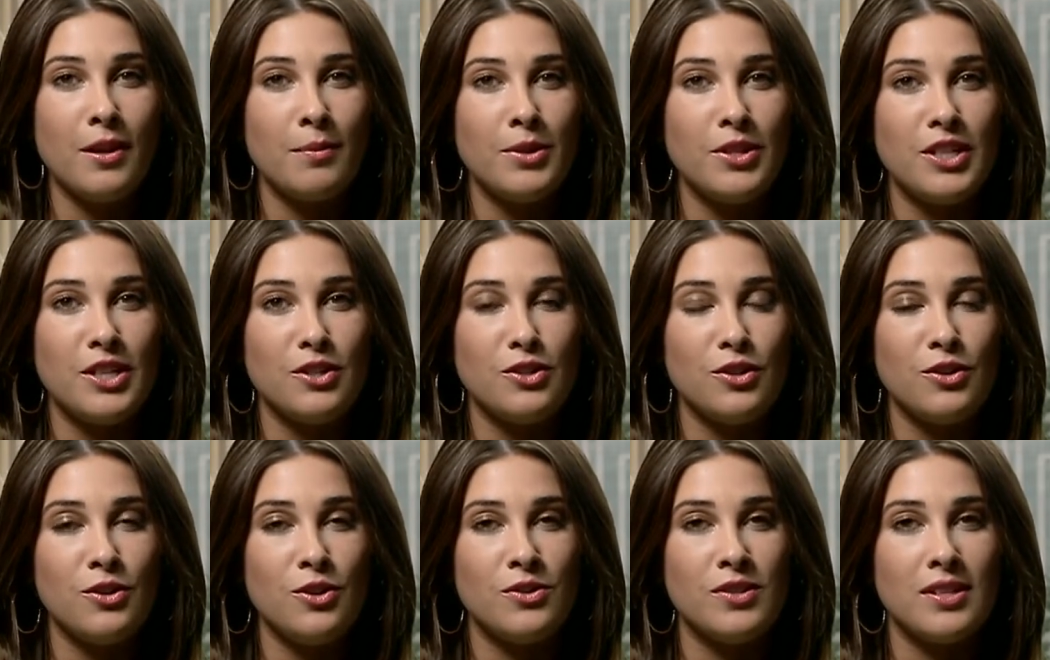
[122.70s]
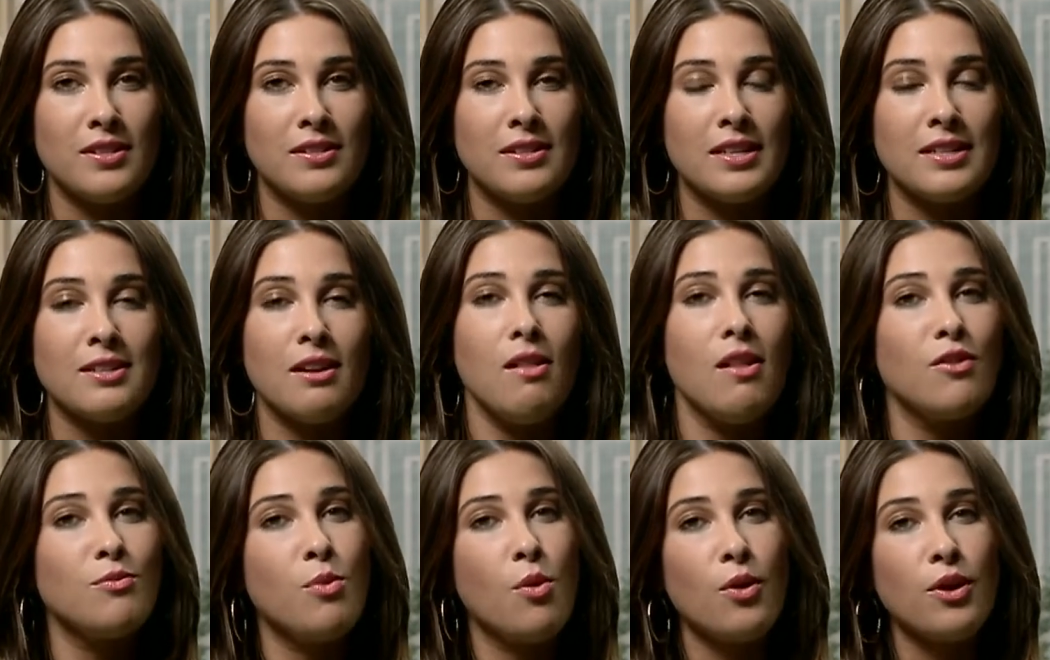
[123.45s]
WDSU News at 6, I'll
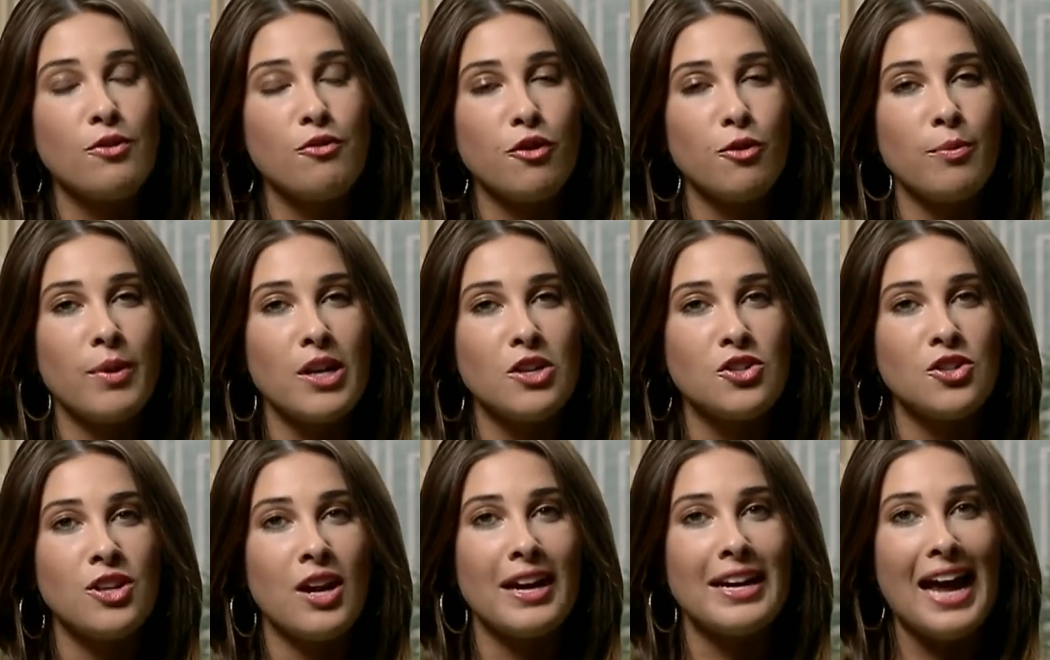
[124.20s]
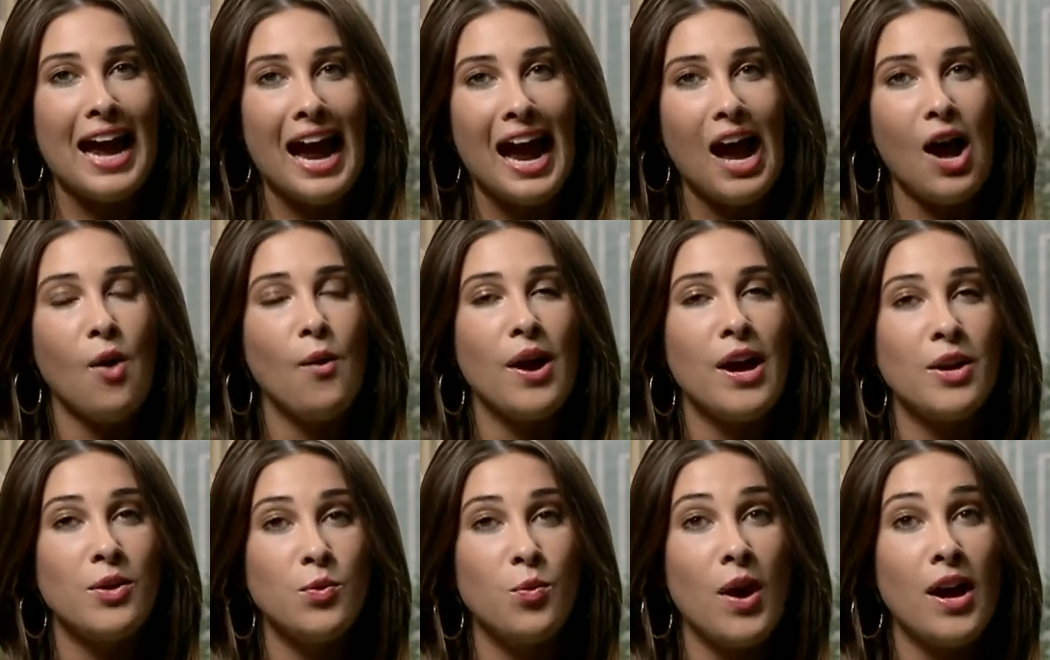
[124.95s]
have more information on how
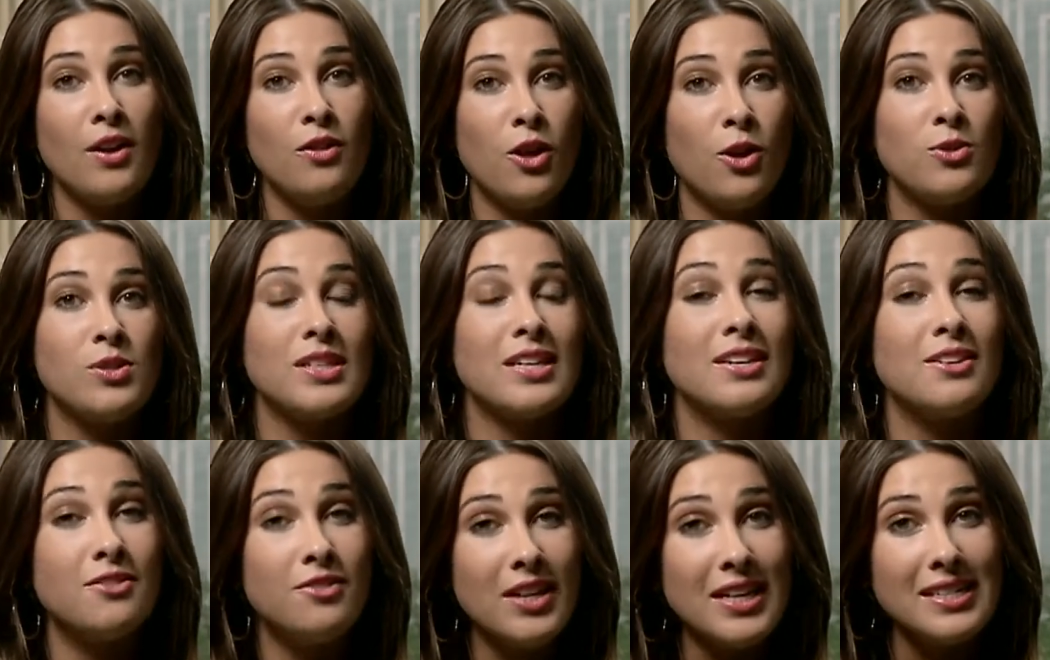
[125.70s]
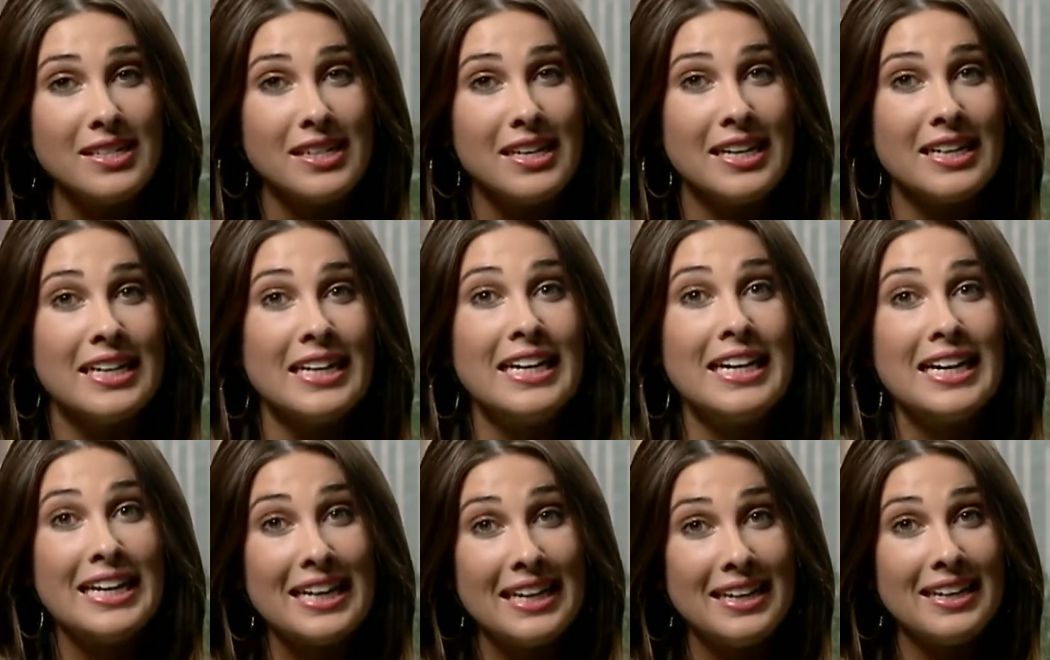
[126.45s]
and when those convicted
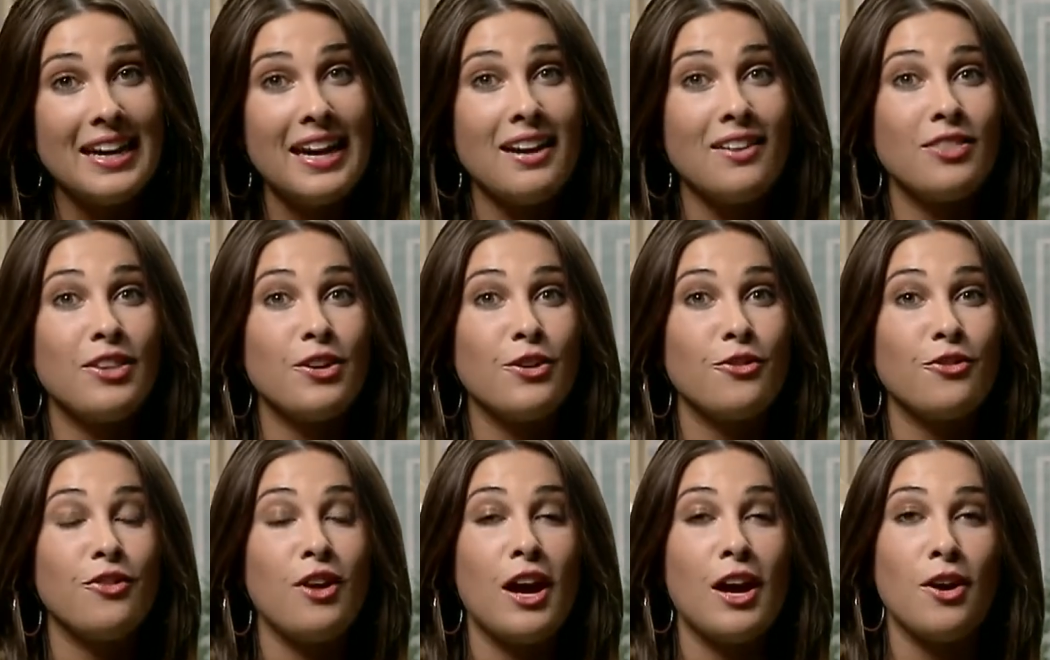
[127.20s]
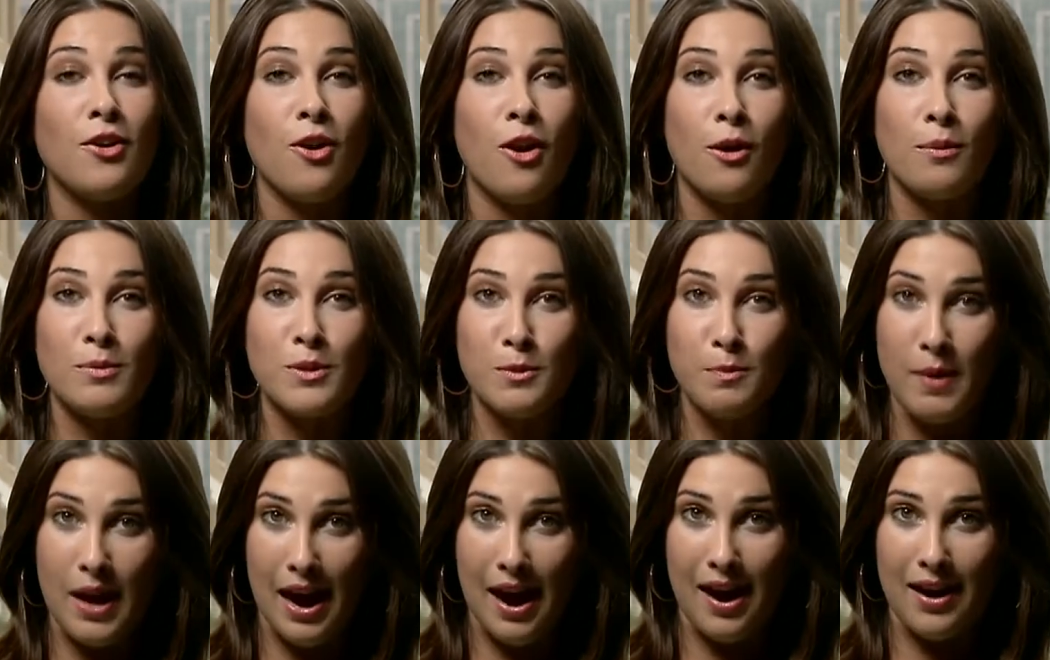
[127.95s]
can get their firearms
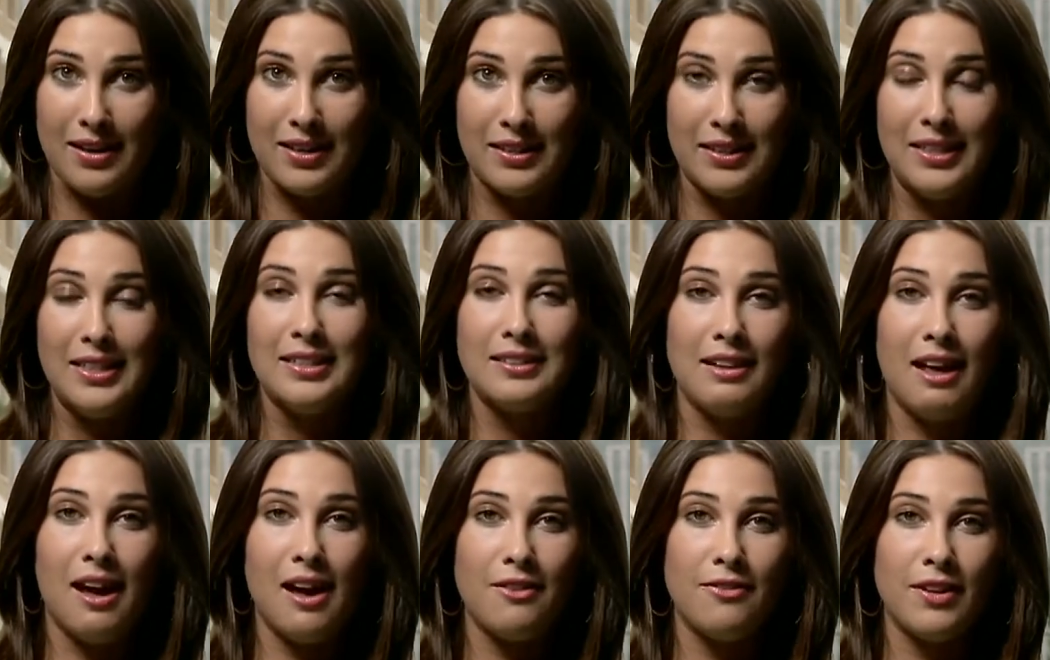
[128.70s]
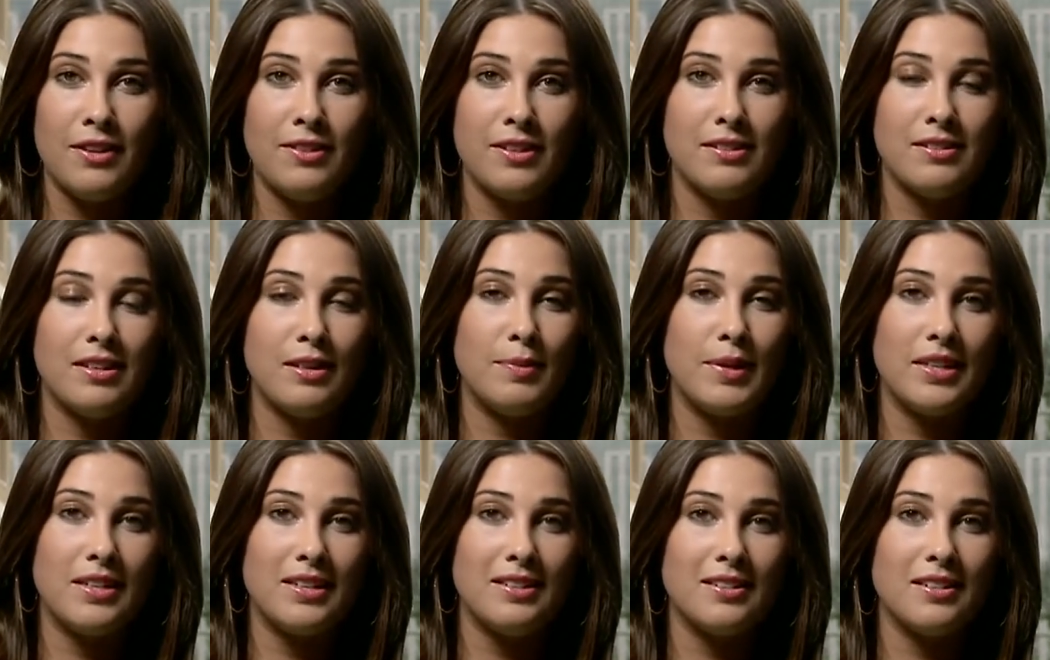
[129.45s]
back. Live in the
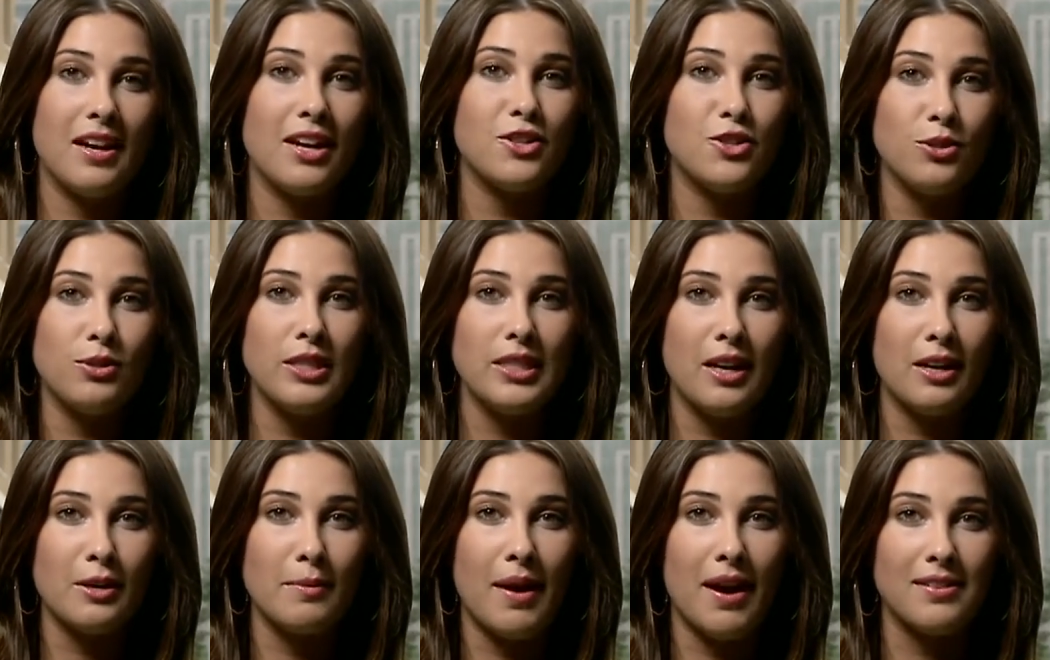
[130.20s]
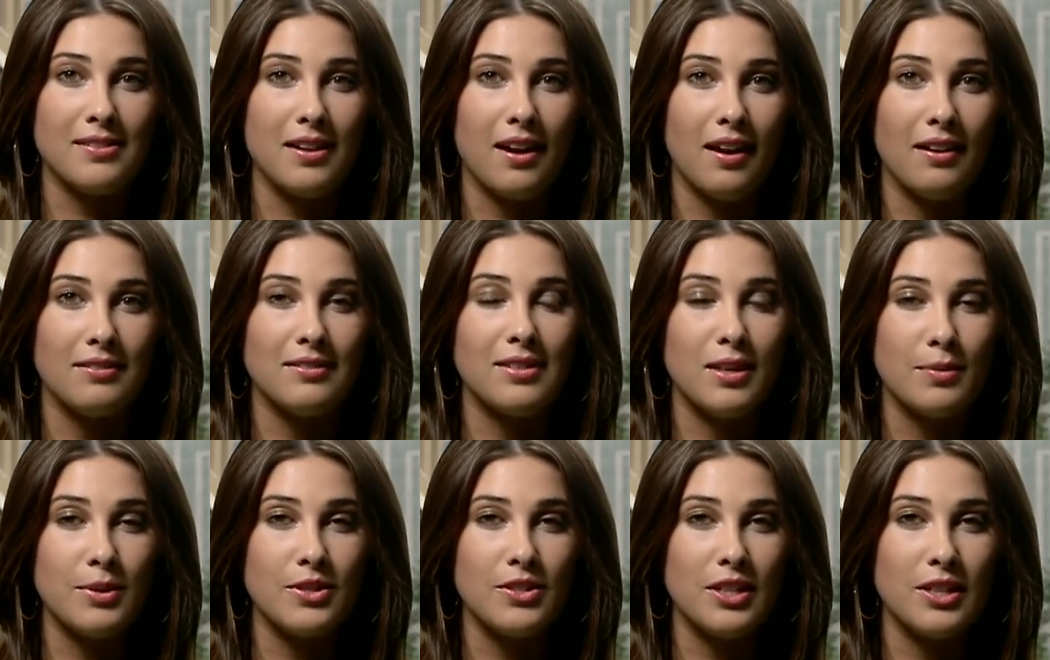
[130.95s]
CBD tonight, Juliana Mazza,
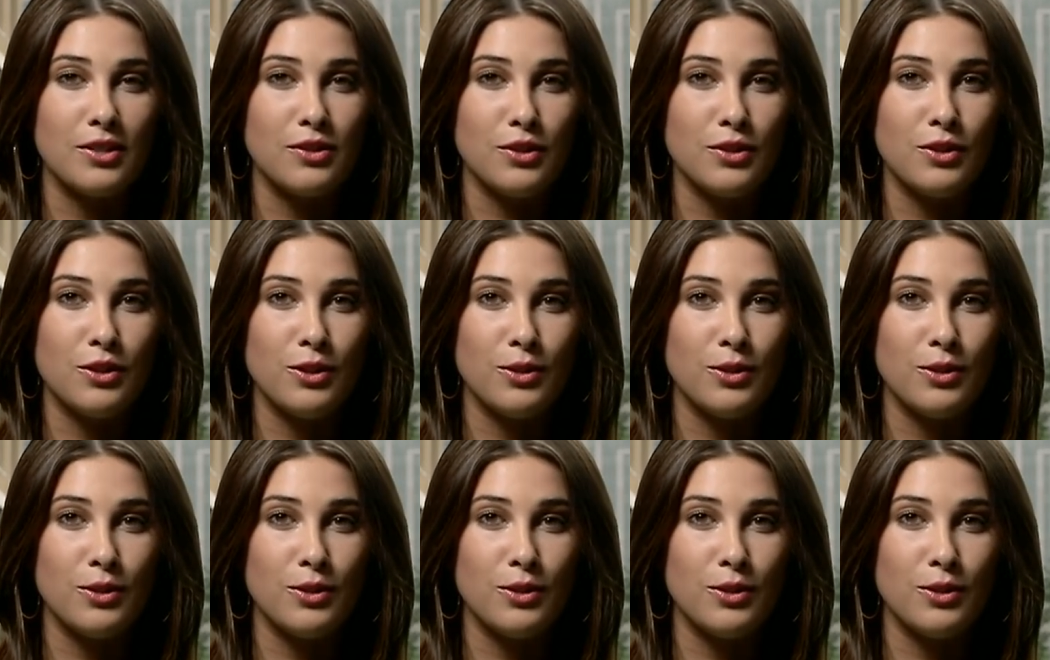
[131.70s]
WDSU